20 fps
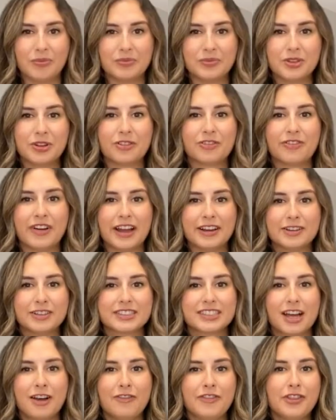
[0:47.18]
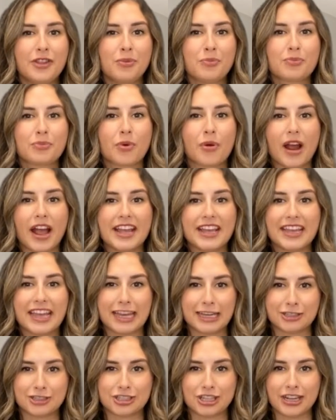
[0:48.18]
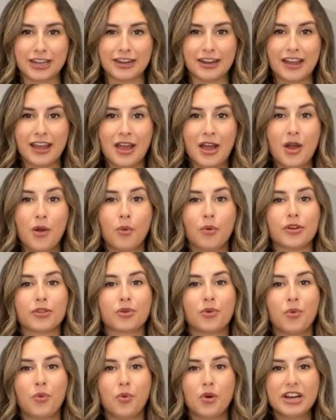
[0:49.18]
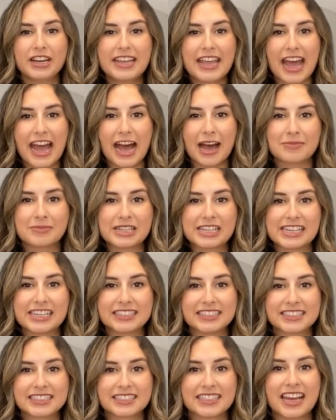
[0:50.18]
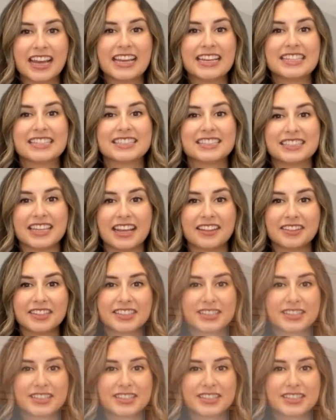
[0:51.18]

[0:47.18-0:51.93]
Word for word: you'll find yourself in a bright kitchen with wood cabinets, stainless